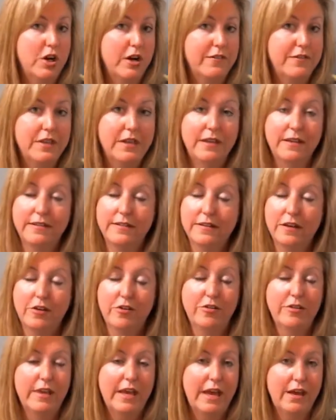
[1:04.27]
of the inside
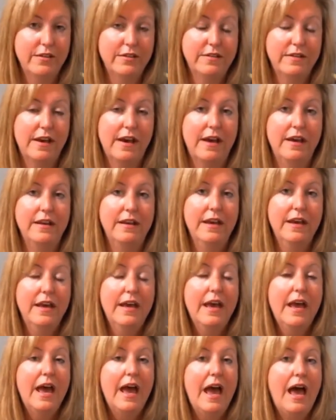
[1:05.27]
or the outside.
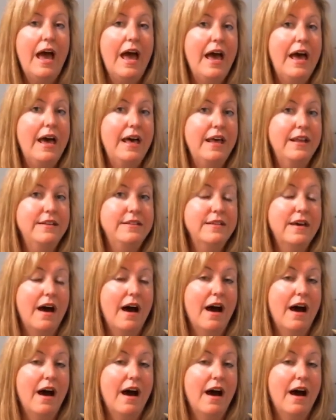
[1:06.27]
And